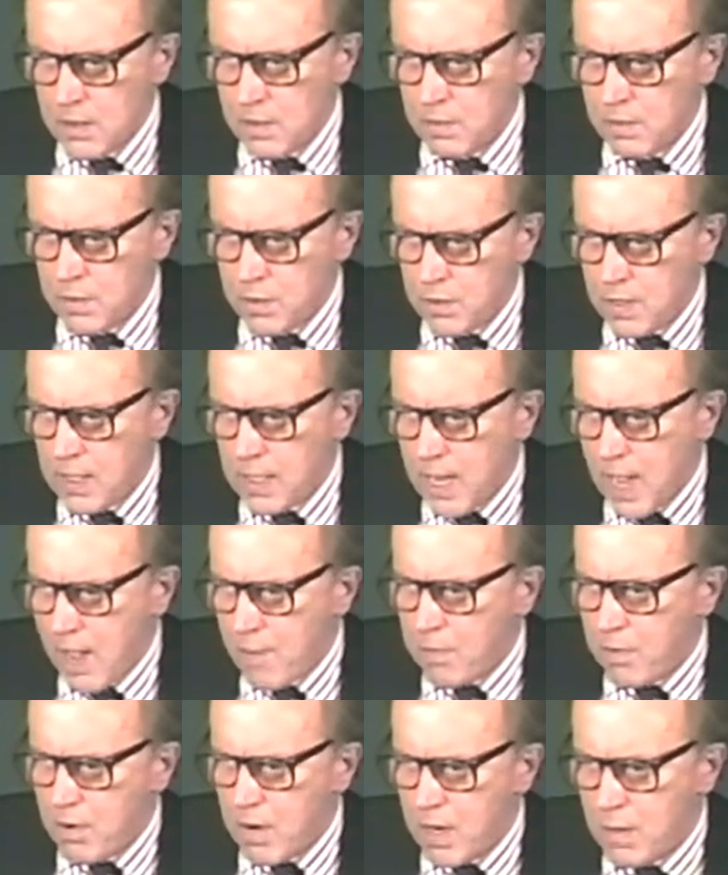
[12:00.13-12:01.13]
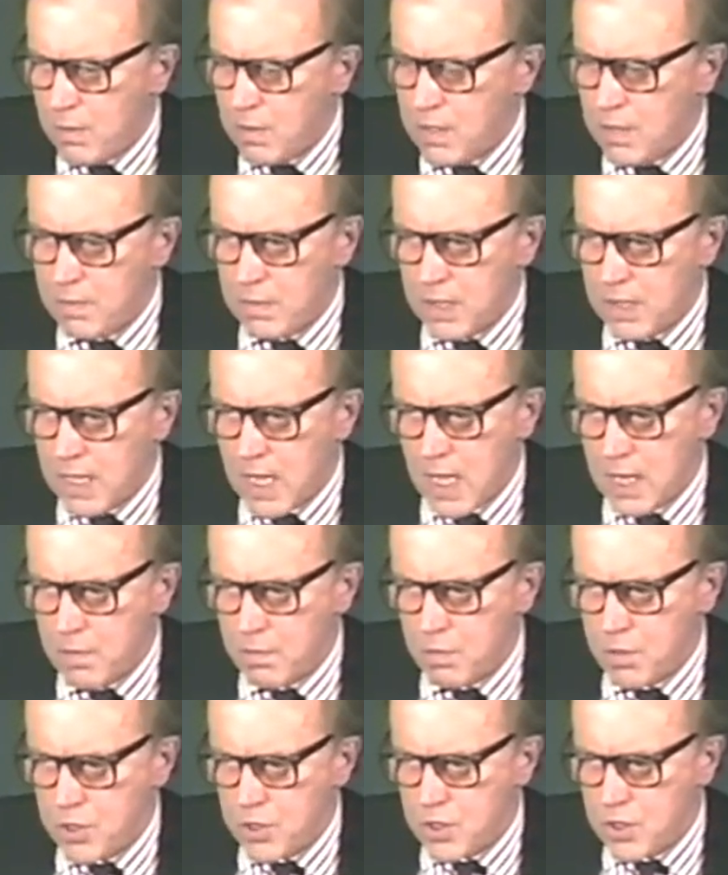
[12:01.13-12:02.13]
doing cabaret with him at
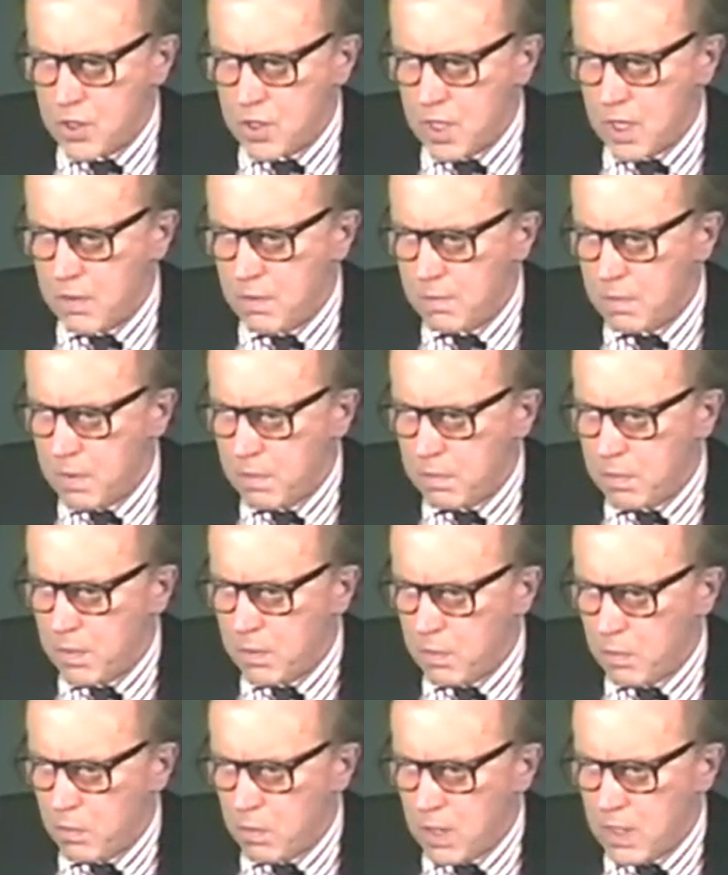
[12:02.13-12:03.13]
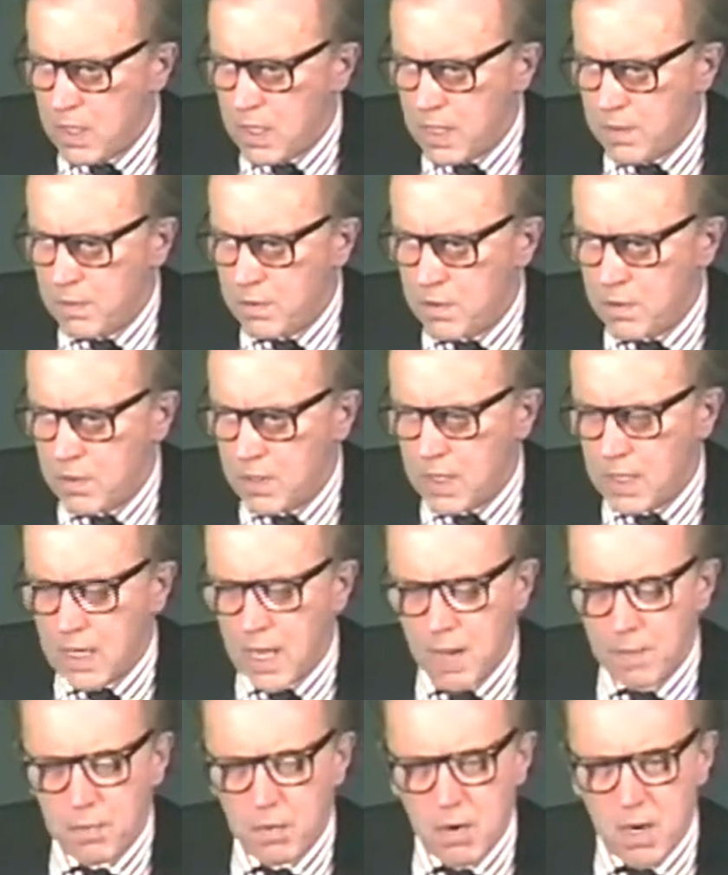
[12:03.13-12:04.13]
Cambridge, and I remember one day we were doing a
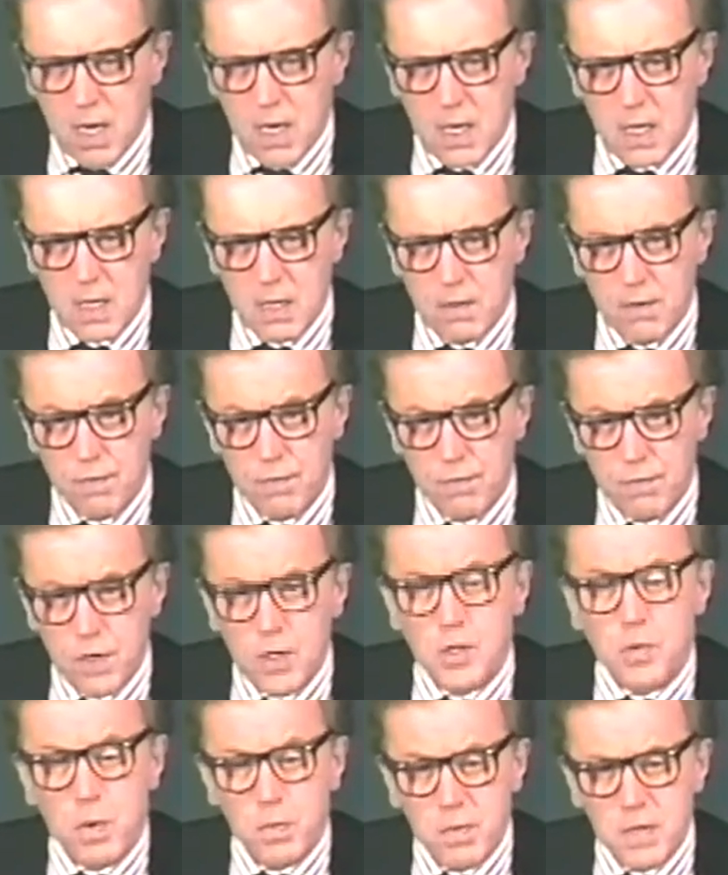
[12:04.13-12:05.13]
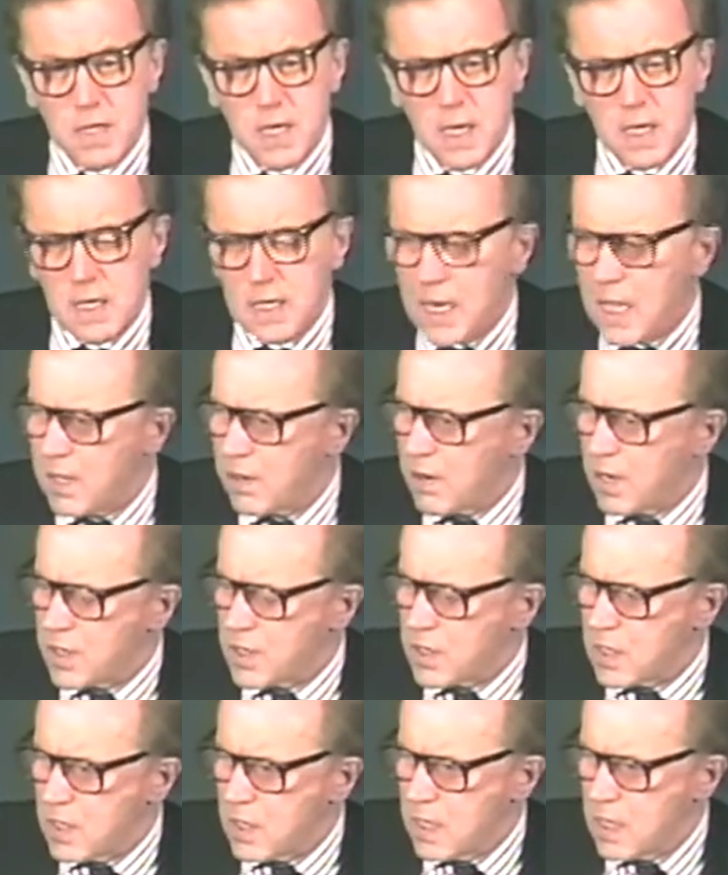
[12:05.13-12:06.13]
cabaret, first one we'd done together,
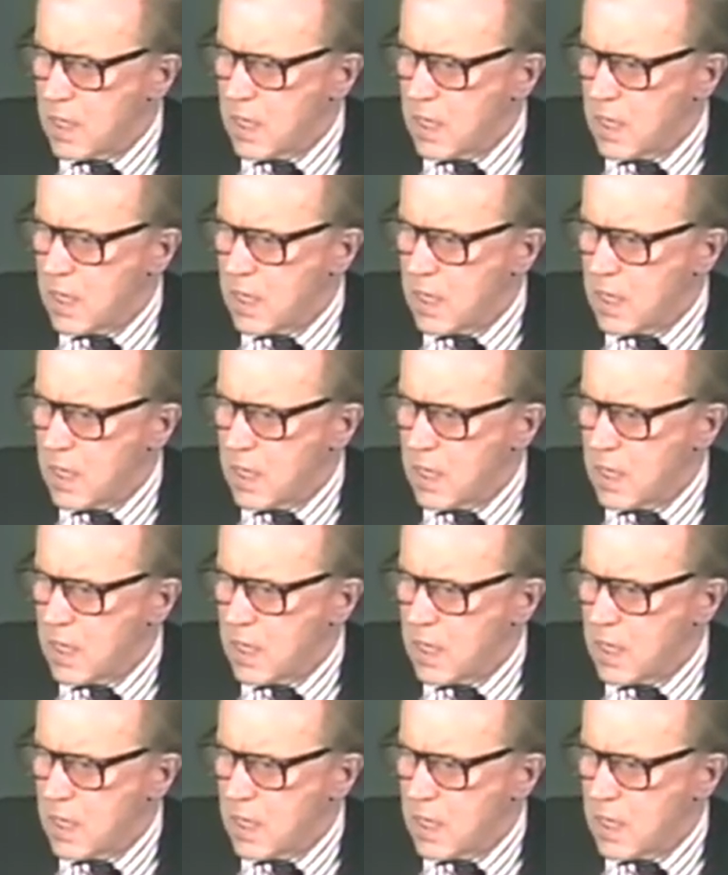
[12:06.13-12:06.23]
actually,